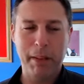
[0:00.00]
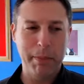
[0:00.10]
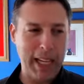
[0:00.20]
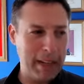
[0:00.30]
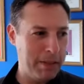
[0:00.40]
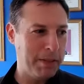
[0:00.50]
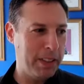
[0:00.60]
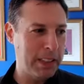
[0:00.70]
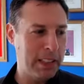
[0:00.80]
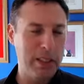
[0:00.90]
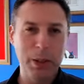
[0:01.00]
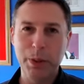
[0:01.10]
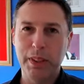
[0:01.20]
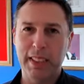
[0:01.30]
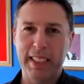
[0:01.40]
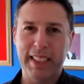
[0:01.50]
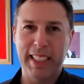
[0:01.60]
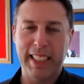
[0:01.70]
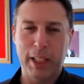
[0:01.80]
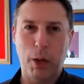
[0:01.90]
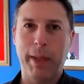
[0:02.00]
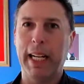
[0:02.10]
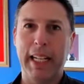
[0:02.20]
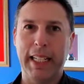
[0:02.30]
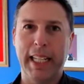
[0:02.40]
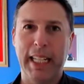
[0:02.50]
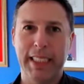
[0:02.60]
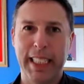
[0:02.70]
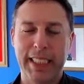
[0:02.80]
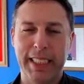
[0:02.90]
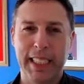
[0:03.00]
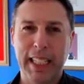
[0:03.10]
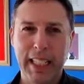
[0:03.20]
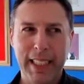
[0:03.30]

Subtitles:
I haven't felt glued to this thing like, oh my God, I can't change it.